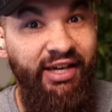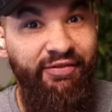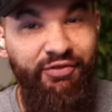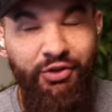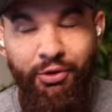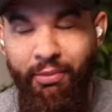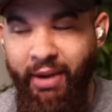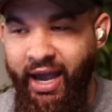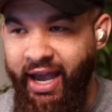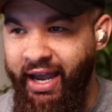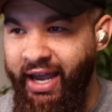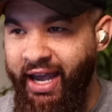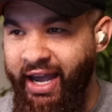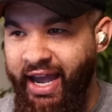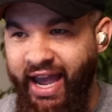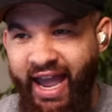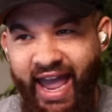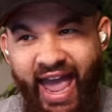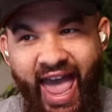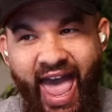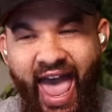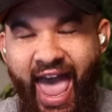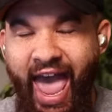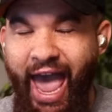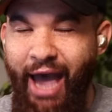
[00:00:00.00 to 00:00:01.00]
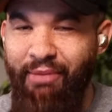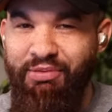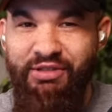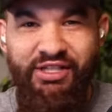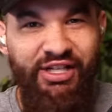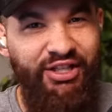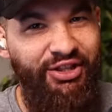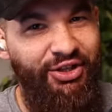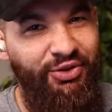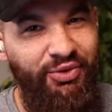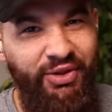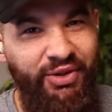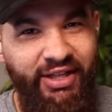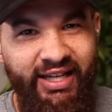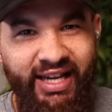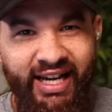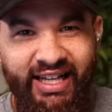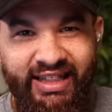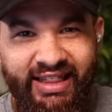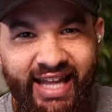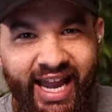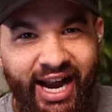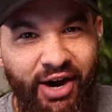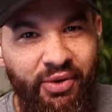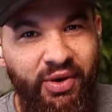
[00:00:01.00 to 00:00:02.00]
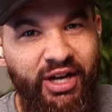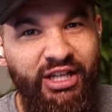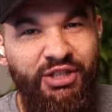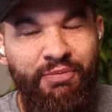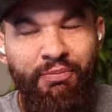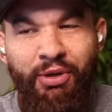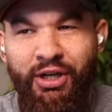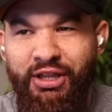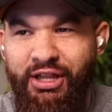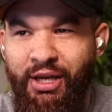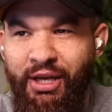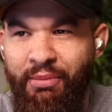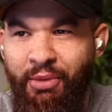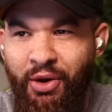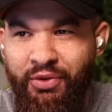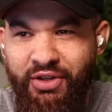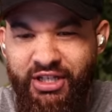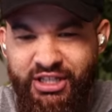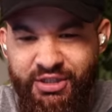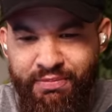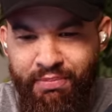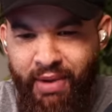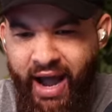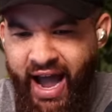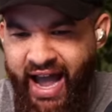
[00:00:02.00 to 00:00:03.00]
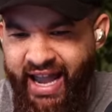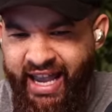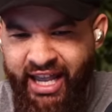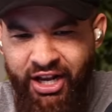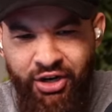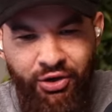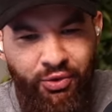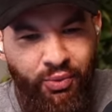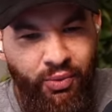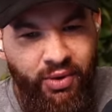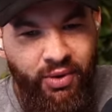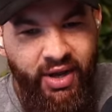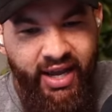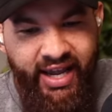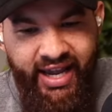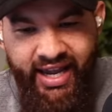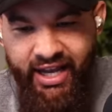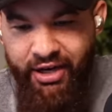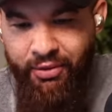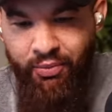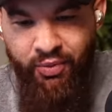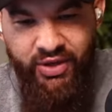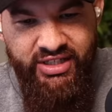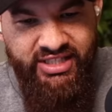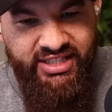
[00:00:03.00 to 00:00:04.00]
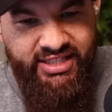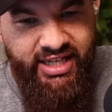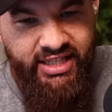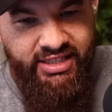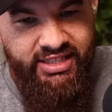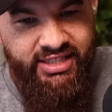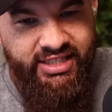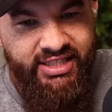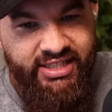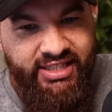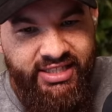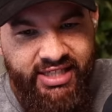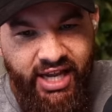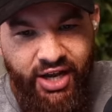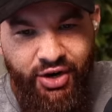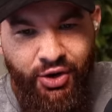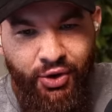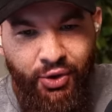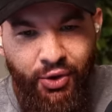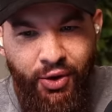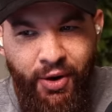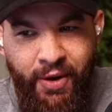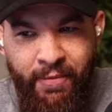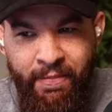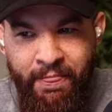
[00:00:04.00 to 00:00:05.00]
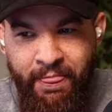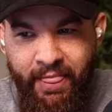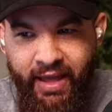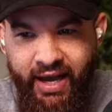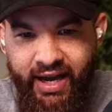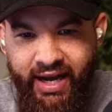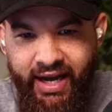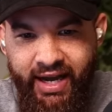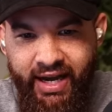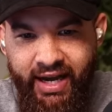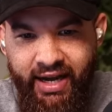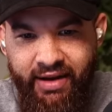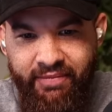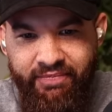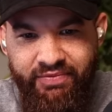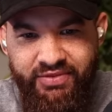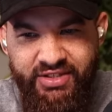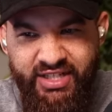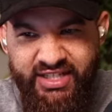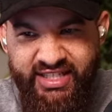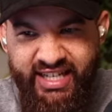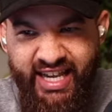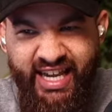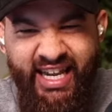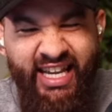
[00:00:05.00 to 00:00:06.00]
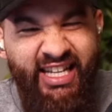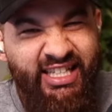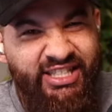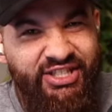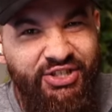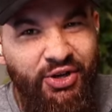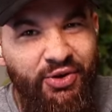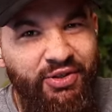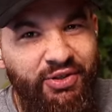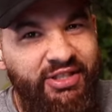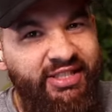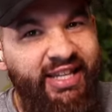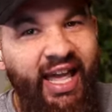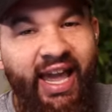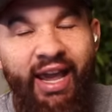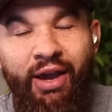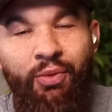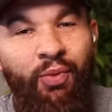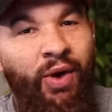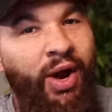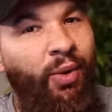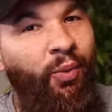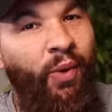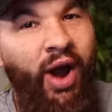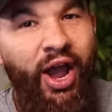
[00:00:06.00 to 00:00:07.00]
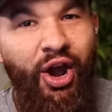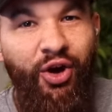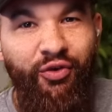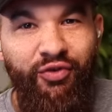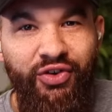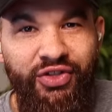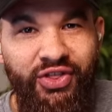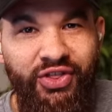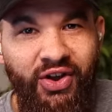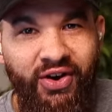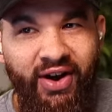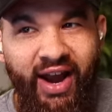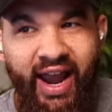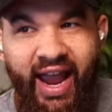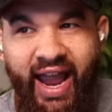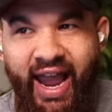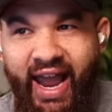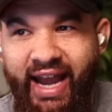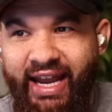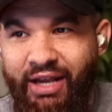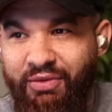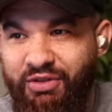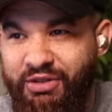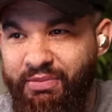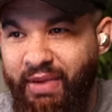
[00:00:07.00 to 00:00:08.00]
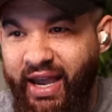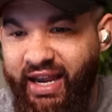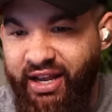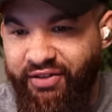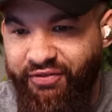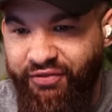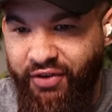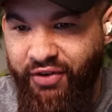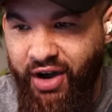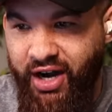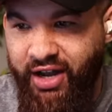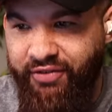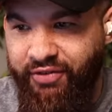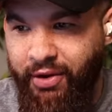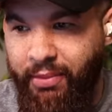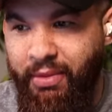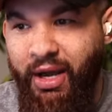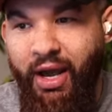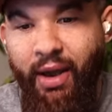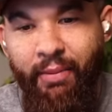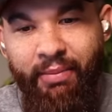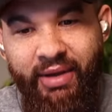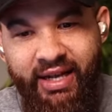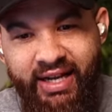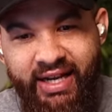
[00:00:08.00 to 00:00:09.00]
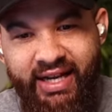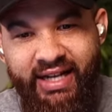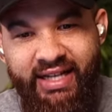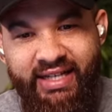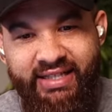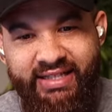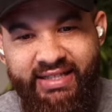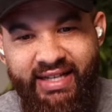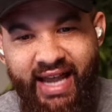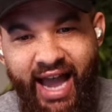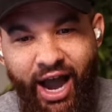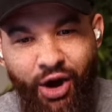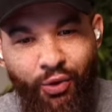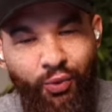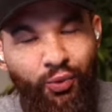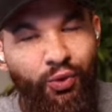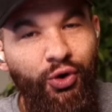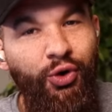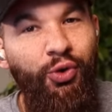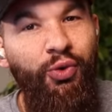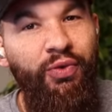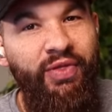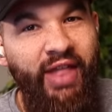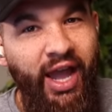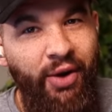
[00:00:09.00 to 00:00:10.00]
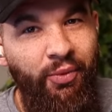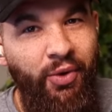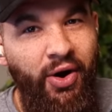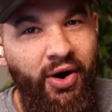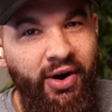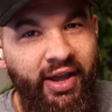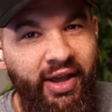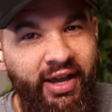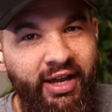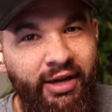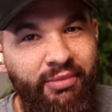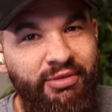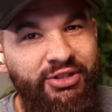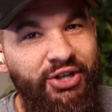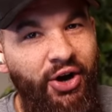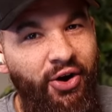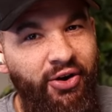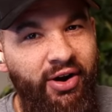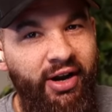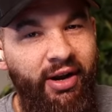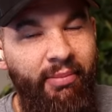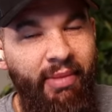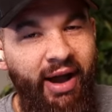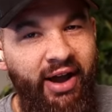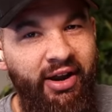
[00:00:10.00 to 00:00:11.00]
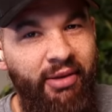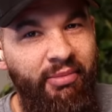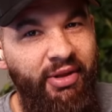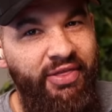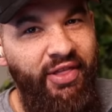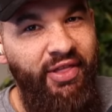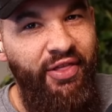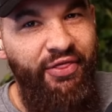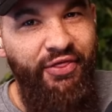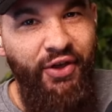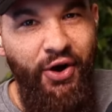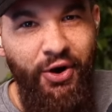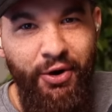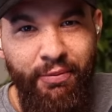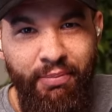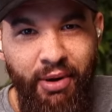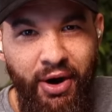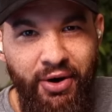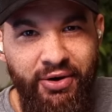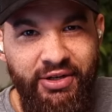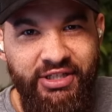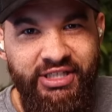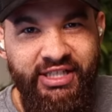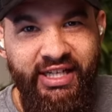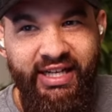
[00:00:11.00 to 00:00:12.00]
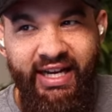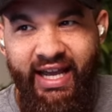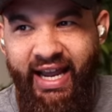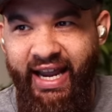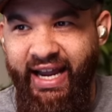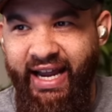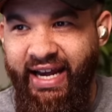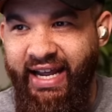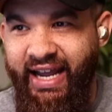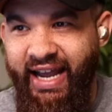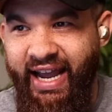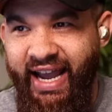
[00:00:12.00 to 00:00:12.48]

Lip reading: if you may, absolutely hilarious. Put them on the spot. Hit them with such subtle just insults that it went way over their head. He was making fun of them because how rude they were to him, talking about him in the third person, and